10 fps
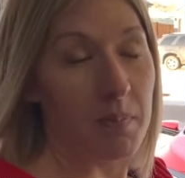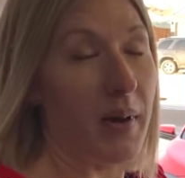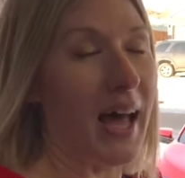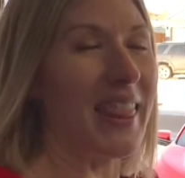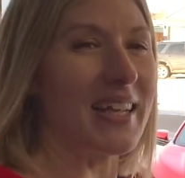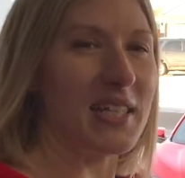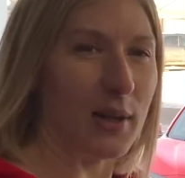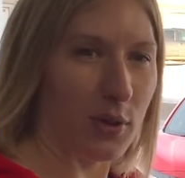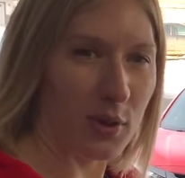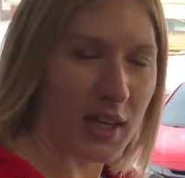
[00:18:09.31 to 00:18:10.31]
but that's
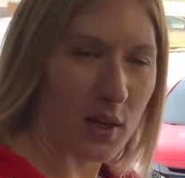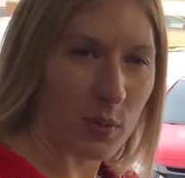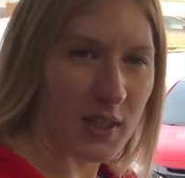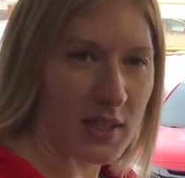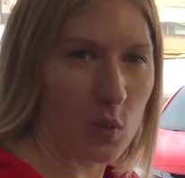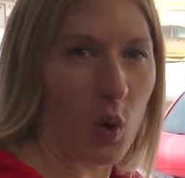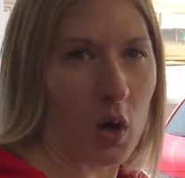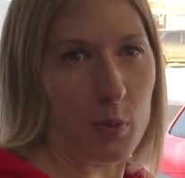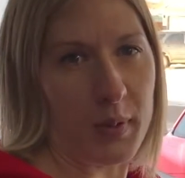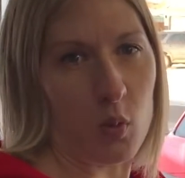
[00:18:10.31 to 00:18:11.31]
another key reason
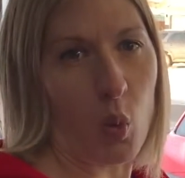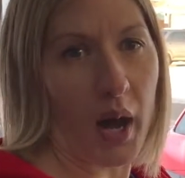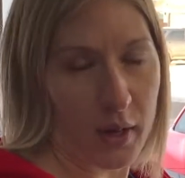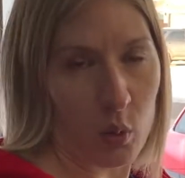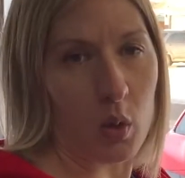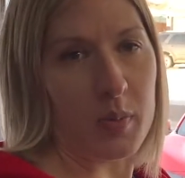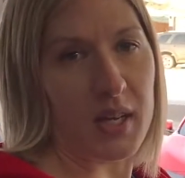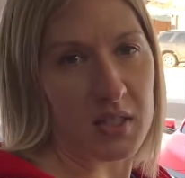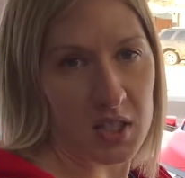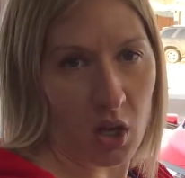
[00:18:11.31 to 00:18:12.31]
why we'll be
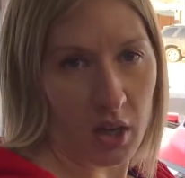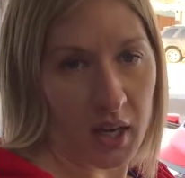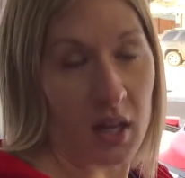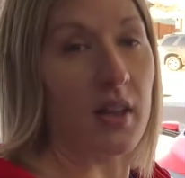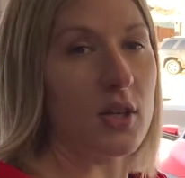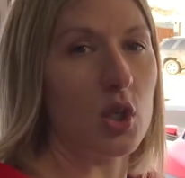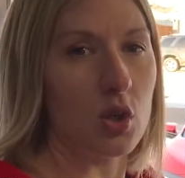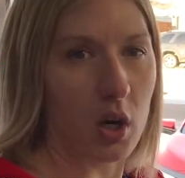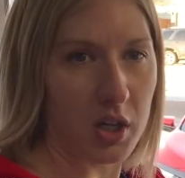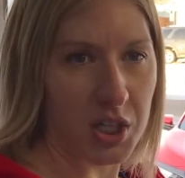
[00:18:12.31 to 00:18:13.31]
installing an electric
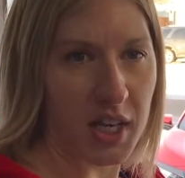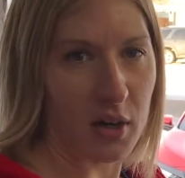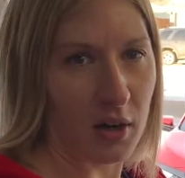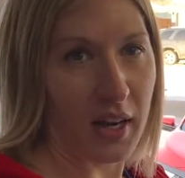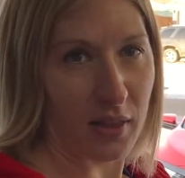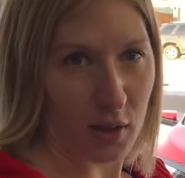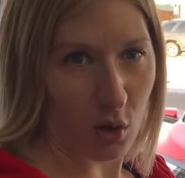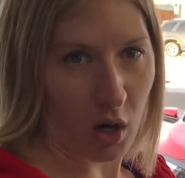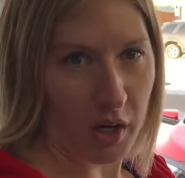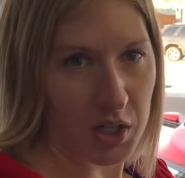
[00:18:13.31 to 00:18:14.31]
garage heater in the
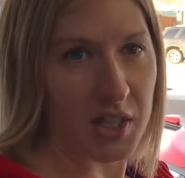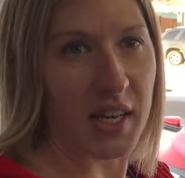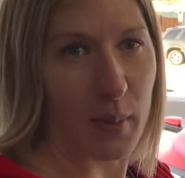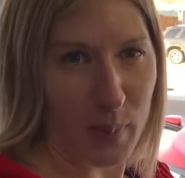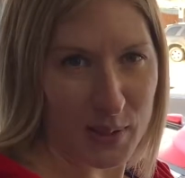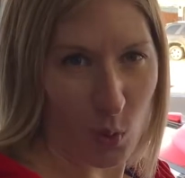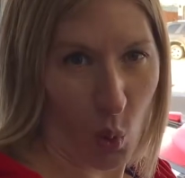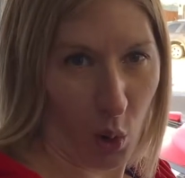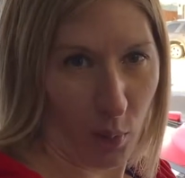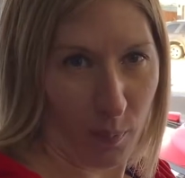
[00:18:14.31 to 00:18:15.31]
garage to keep us
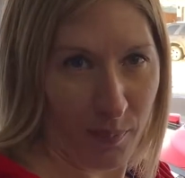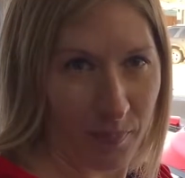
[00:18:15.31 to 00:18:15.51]
warm.